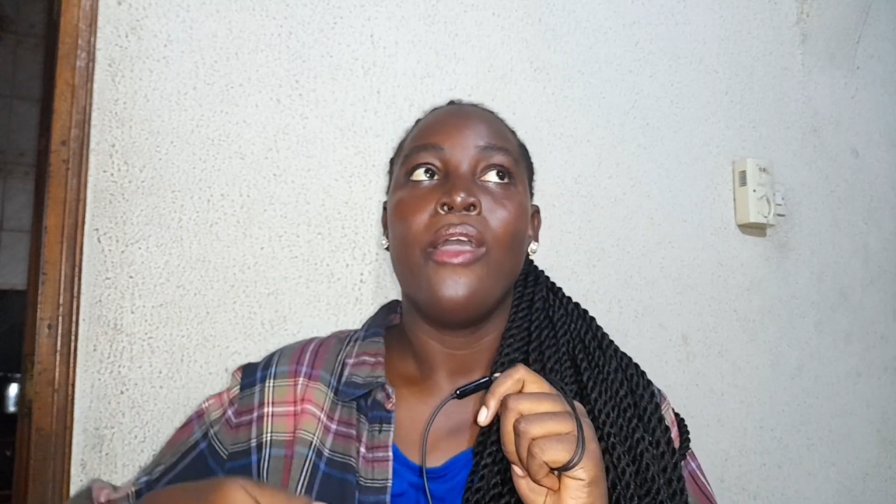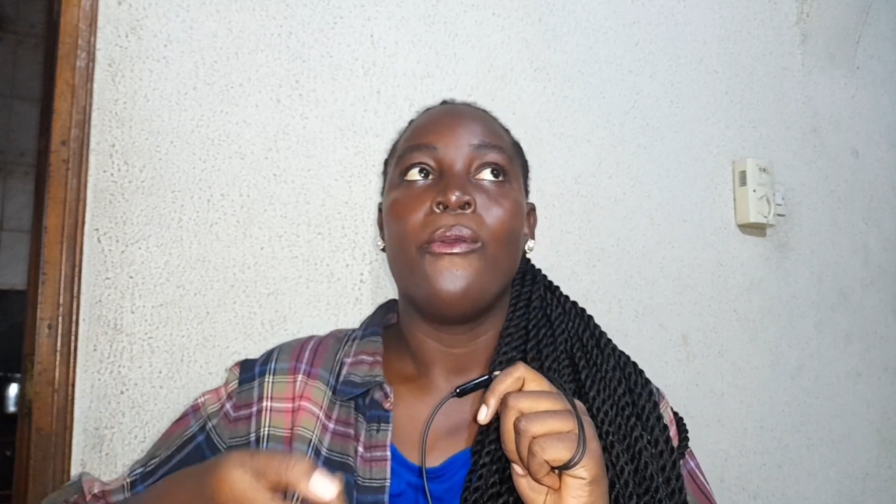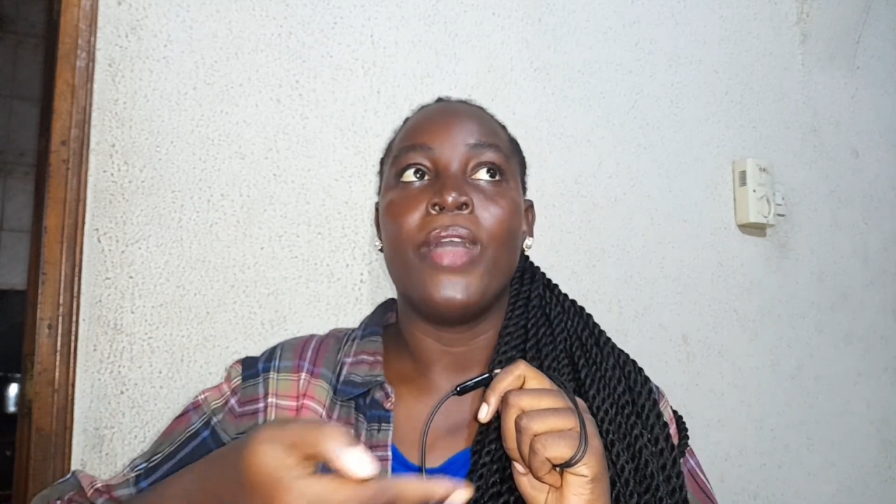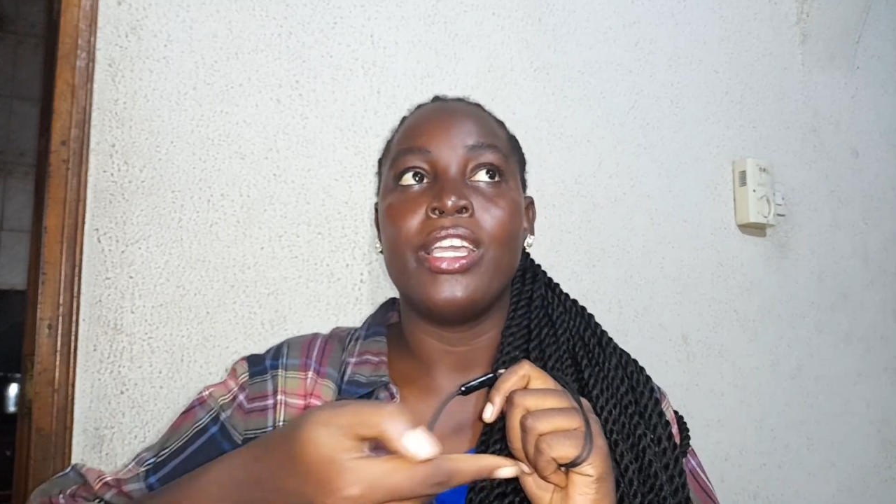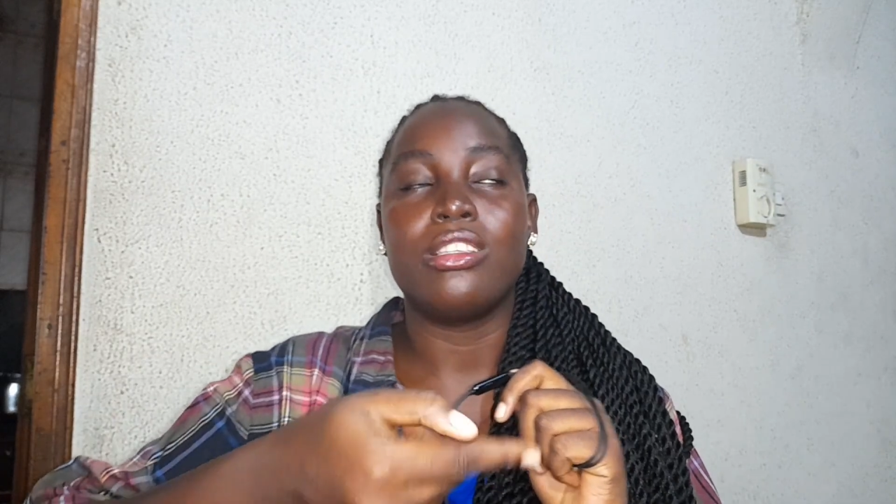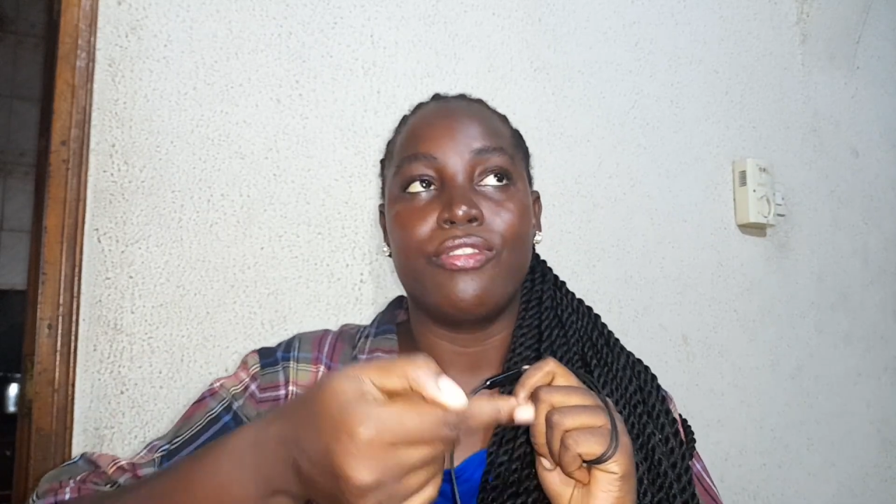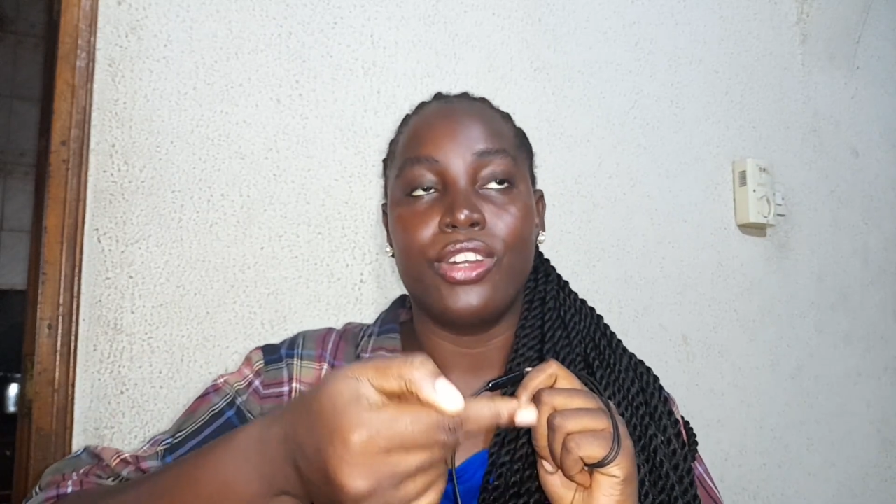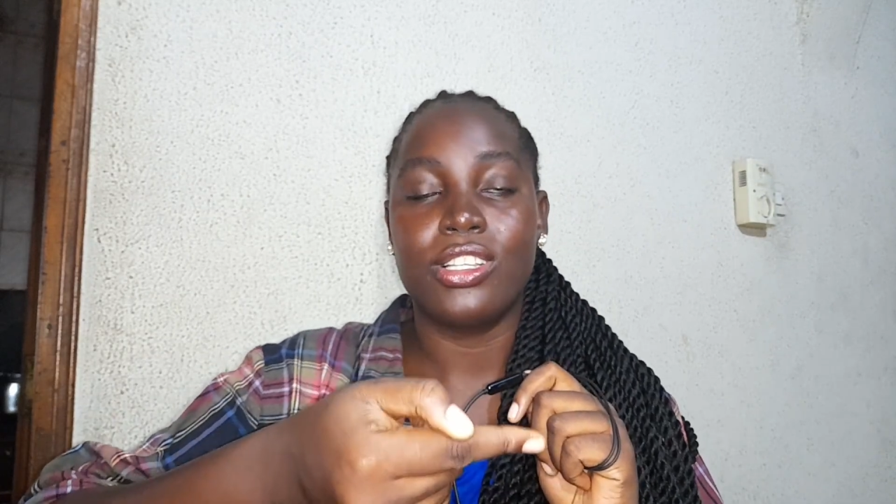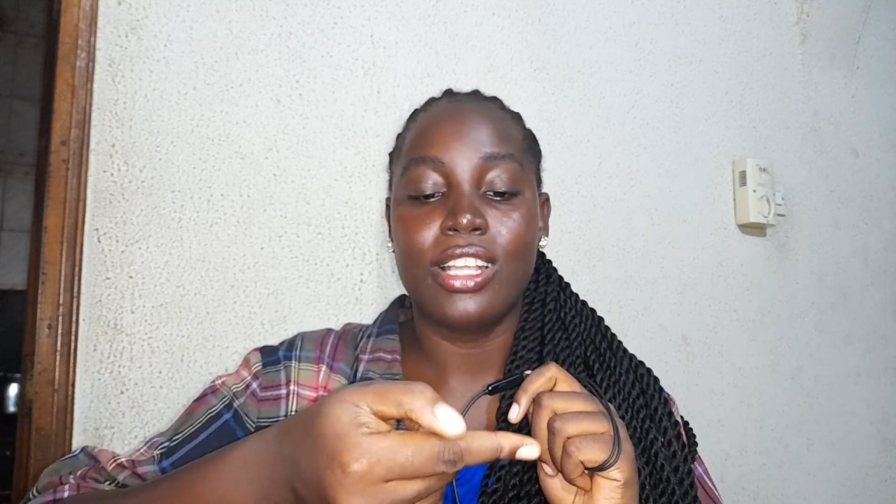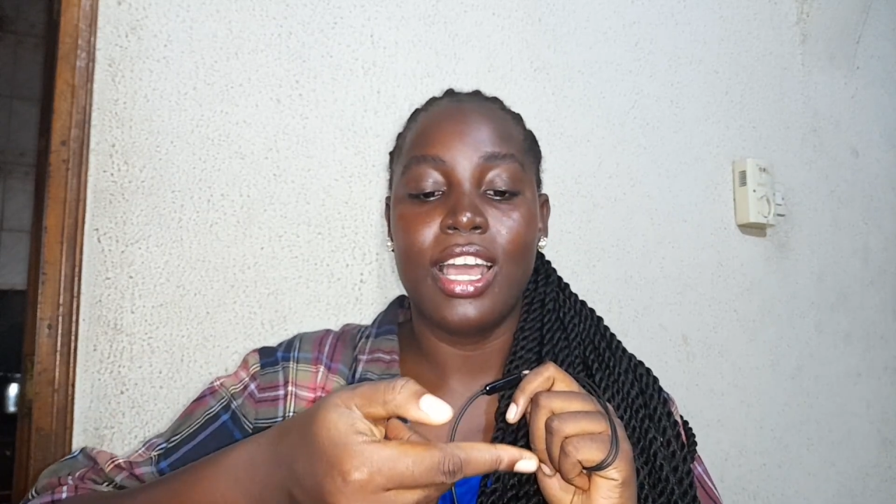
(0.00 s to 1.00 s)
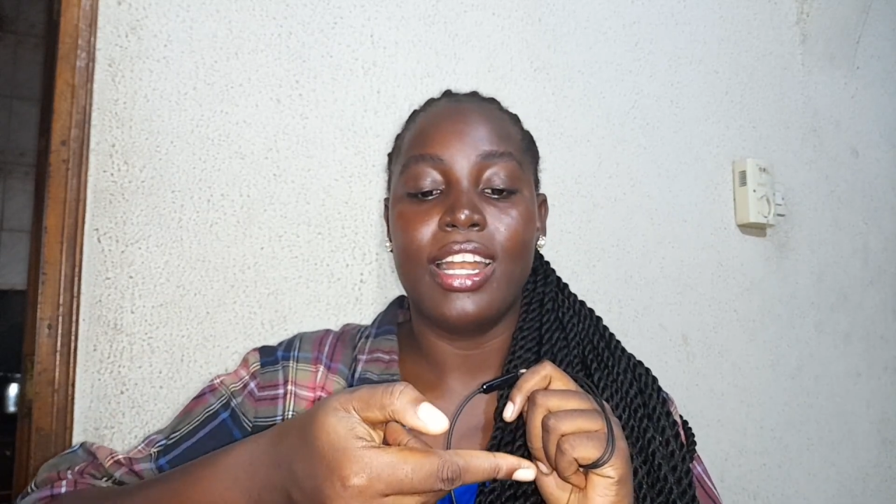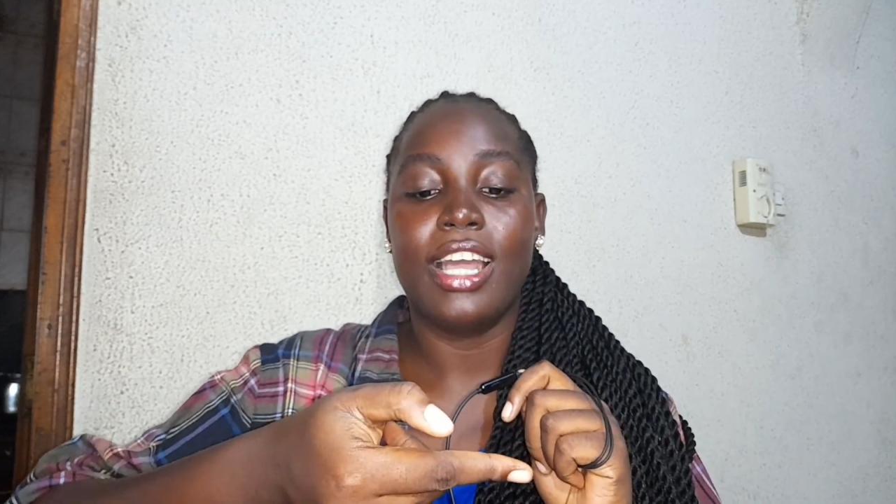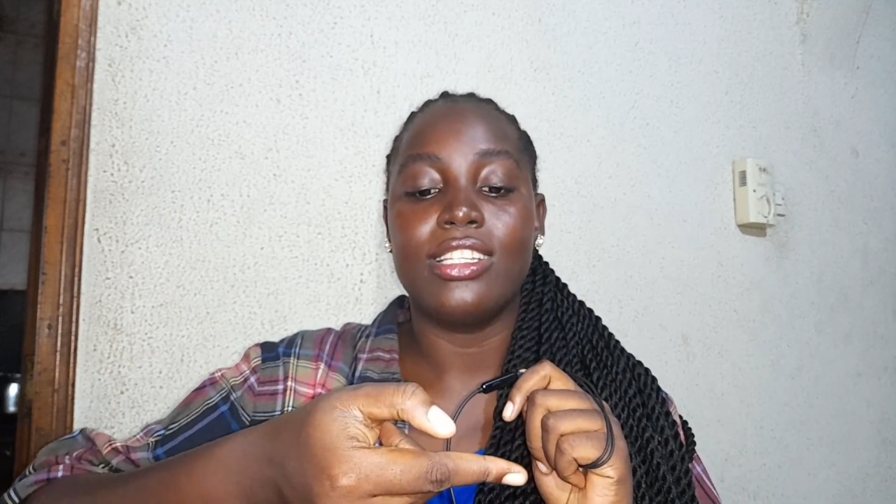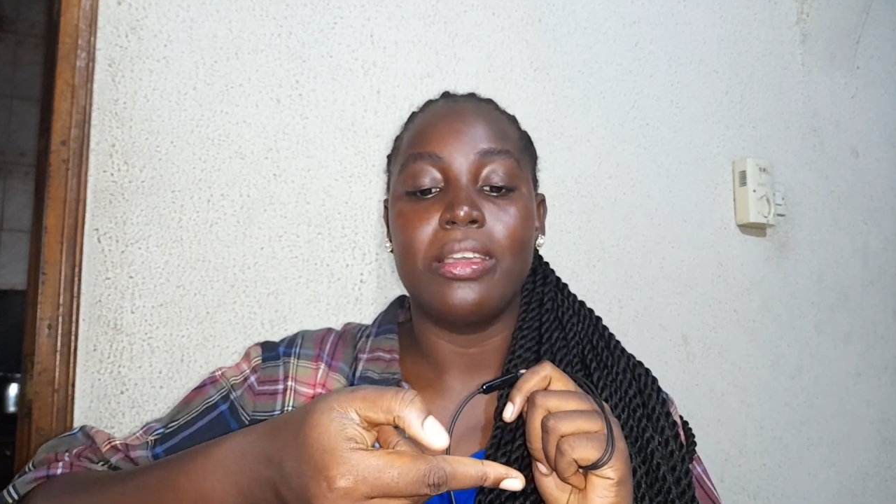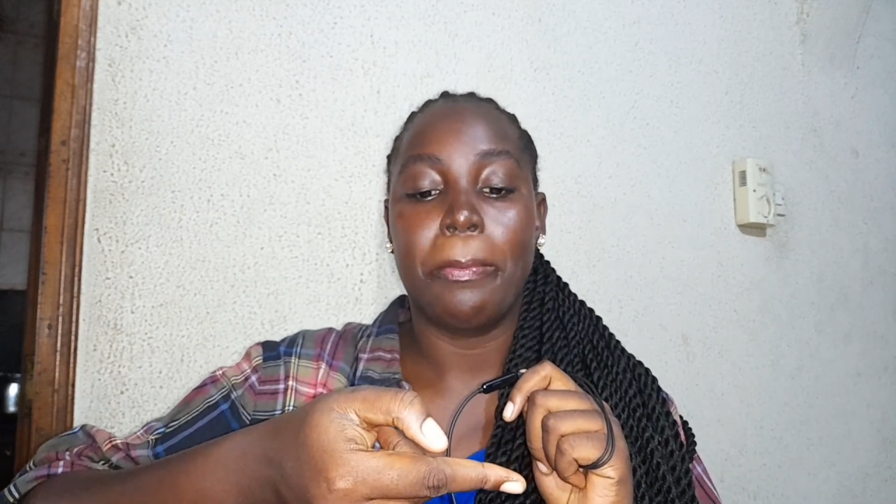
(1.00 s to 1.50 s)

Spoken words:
where he's flustered, and she